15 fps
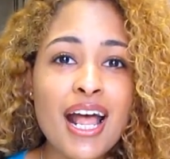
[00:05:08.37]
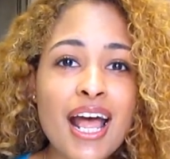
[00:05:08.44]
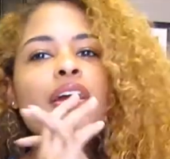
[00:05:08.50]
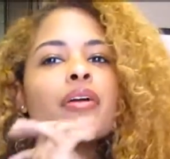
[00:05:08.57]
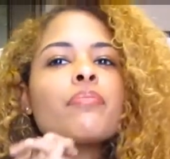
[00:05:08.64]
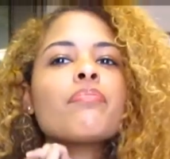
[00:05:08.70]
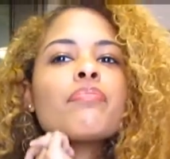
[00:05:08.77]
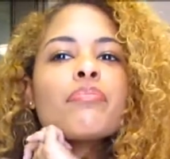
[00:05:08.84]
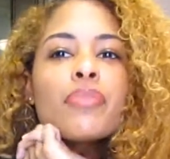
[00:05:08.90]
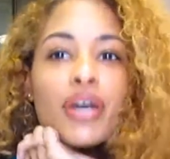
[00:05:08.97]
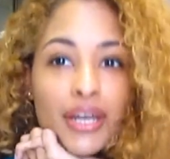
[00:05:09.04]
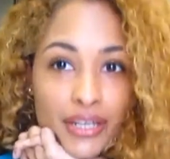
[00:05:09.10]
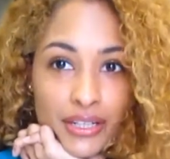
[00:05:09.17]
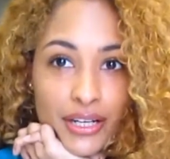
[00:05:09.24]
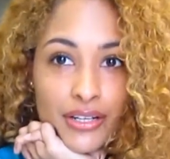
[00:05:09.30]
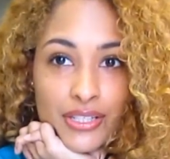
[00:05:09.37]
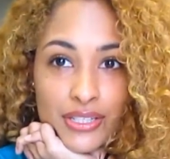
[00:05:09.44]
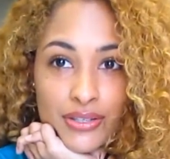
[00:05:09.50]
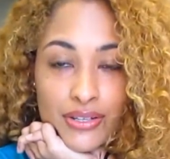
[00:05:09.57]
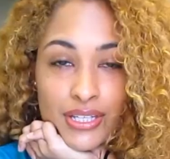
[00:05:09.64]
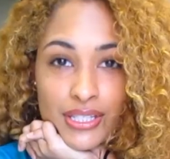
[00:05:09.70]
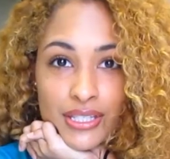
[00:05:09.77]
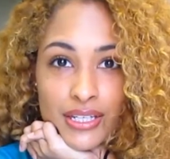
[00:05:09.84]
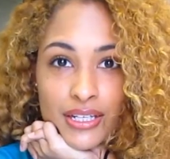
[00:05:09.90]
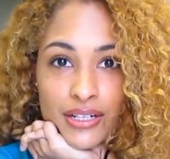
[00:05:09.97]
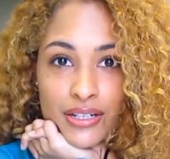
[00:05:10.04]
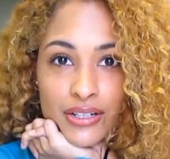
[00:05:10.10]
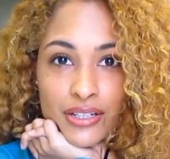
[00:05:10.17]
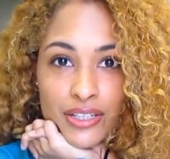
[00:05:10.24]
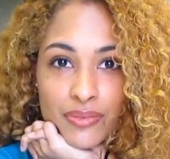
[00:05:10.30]
All right, but I'll see you guys
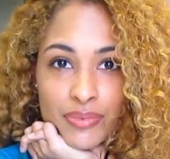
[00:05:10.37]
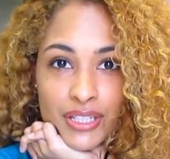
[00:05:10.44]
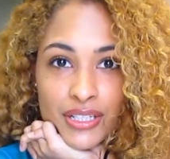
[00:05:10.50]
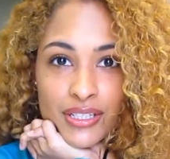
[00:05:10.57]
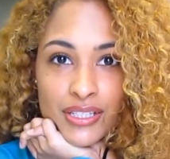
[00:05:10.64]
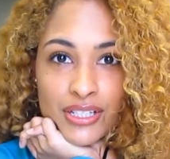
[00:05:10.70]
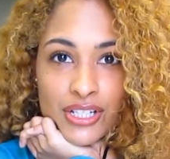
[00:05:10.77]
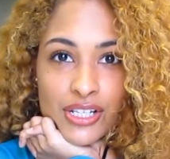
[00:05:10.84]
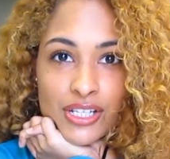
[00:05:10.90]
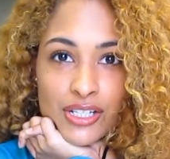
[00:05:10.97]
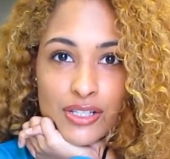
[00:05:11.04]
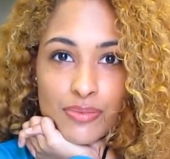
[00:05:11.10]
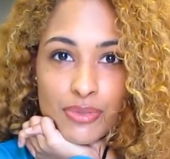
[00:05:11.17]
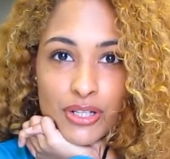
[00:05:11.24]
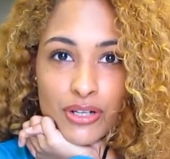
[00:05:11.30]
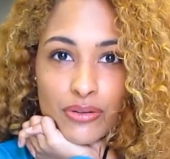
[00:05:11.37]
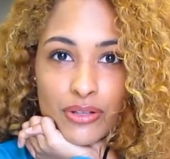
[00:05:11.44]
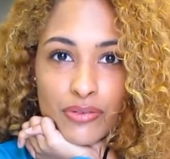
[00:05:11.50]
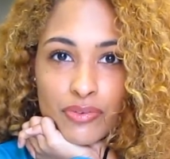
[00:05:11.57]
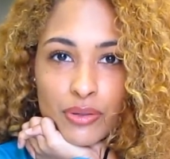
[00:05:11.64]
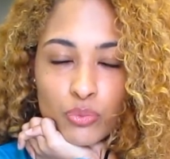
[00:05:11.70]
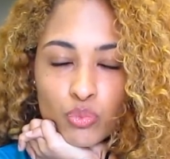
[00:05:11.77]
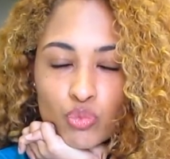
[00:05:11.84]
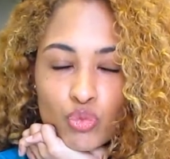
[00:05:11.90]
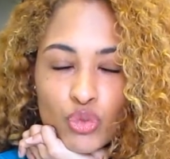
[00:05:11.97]
later. Give me any suggestions below. Love you.